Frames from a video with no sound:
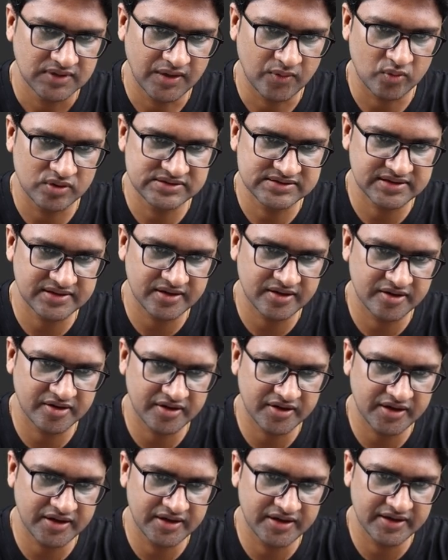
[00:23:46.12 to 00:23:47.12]
I will say the
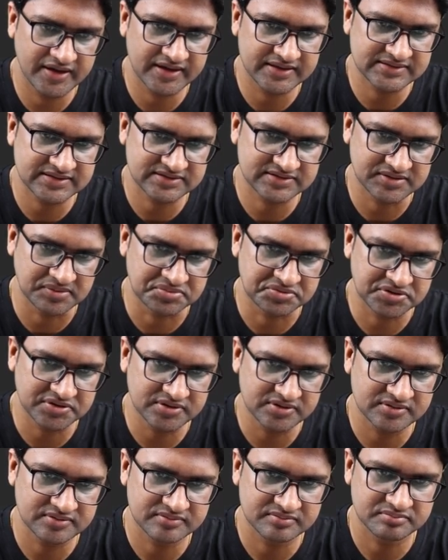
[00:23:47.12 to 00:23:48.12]
array index
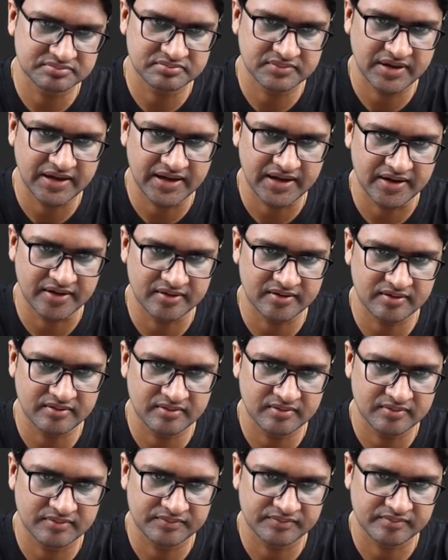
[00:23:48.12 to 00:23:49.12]
exception handled.
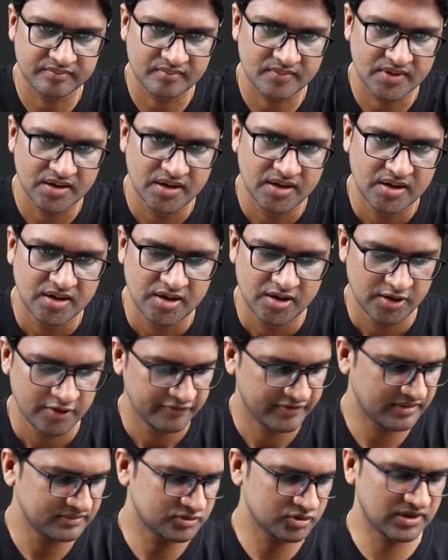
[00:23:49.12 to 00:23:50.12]

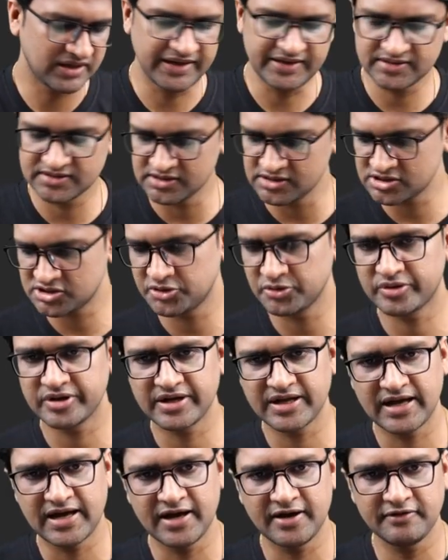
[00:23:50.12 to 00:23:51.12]
Fair. So like this, you can
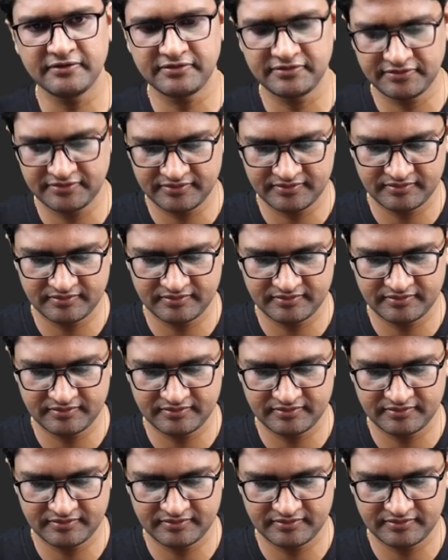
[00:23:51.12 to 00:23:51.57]
have,